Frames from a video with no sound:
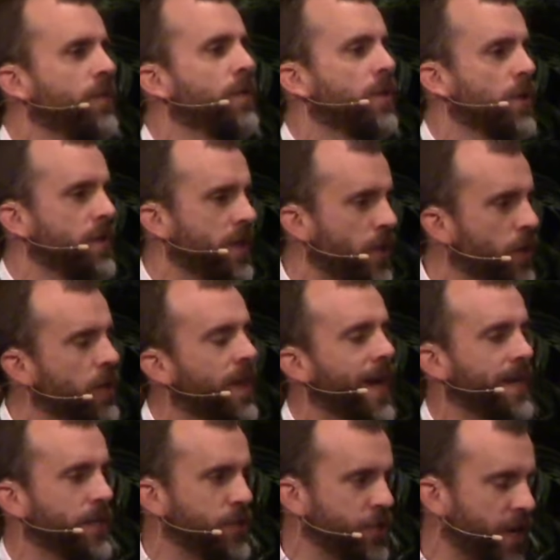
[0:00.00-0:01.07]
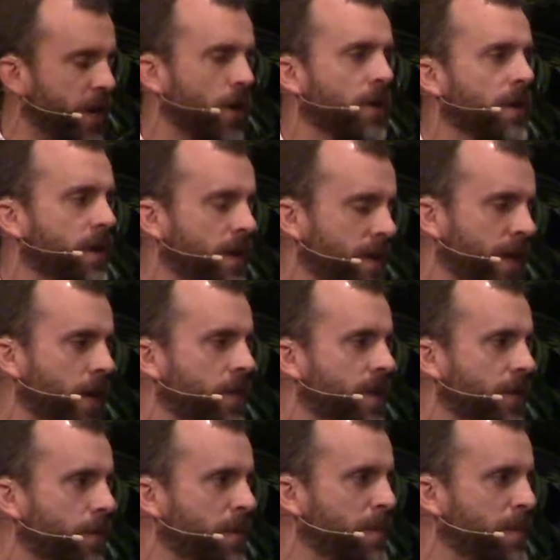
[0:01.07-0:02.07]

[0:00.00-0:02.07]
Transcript: have you learned that you'd like to share that you think